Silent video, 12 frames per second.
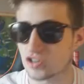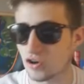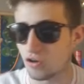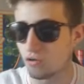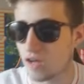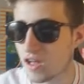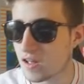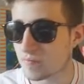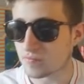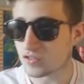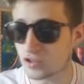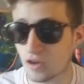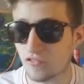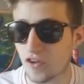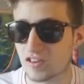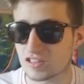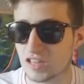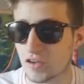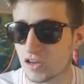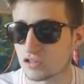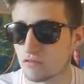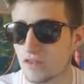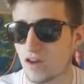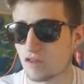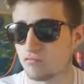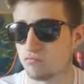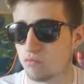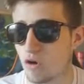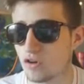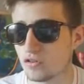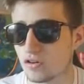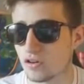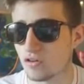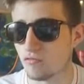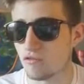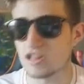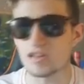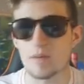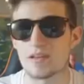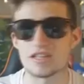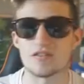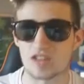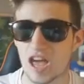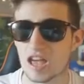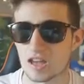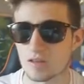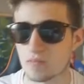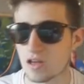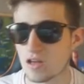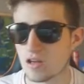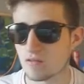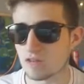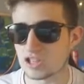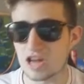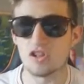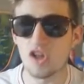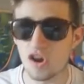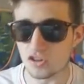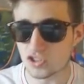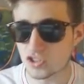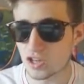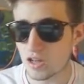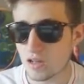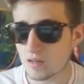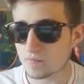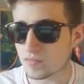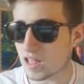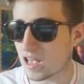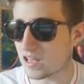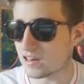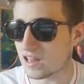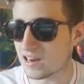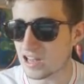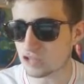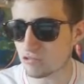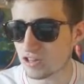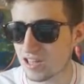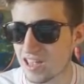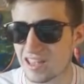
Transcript: So, so far in the series, we've had one really competitive game, which I lost, and then that's really